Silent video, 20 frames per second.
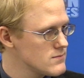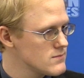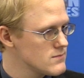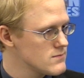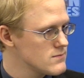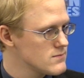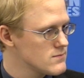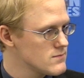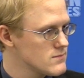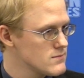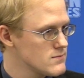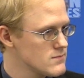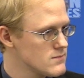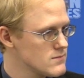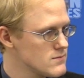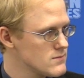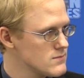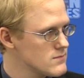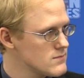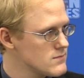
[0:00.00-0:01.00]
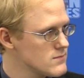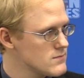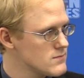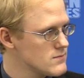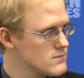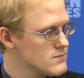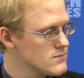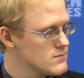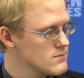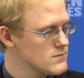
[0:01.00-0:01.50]

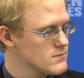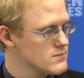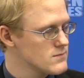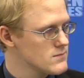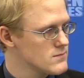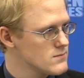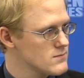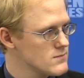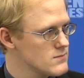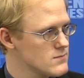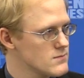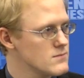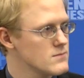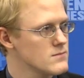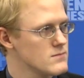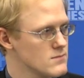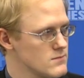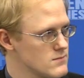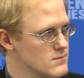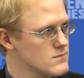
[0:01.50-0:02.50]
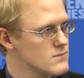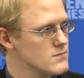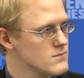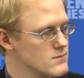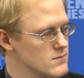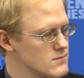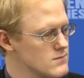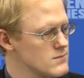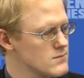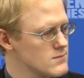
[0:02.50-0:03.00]

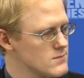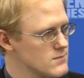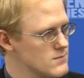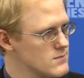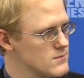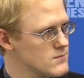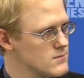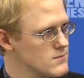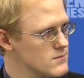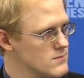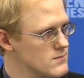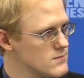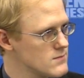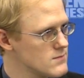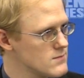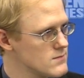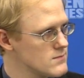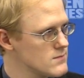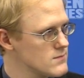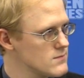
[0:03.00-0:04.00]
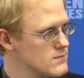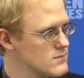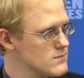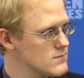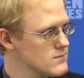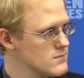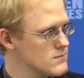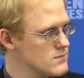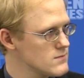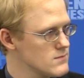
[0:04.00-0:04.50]

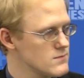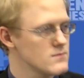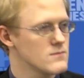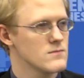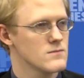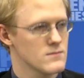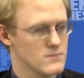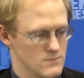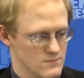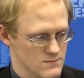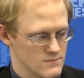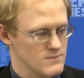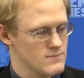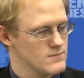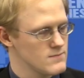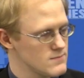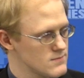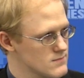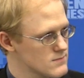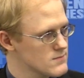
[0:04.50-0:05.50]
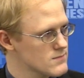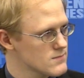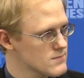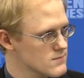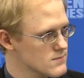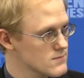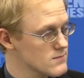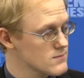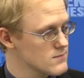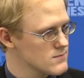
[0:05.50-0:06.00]

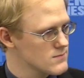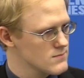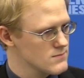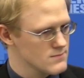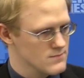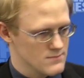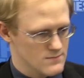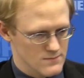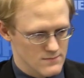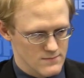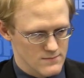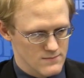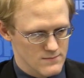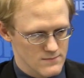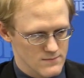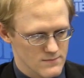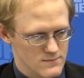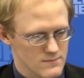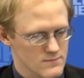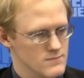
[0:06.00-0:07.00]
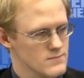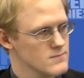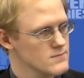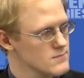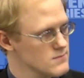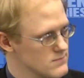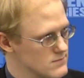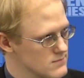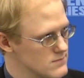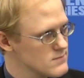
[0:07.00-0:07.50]

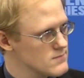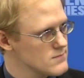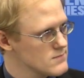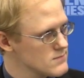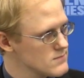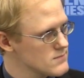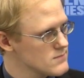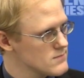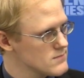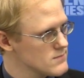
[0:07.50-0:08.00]
The person shown says nothing.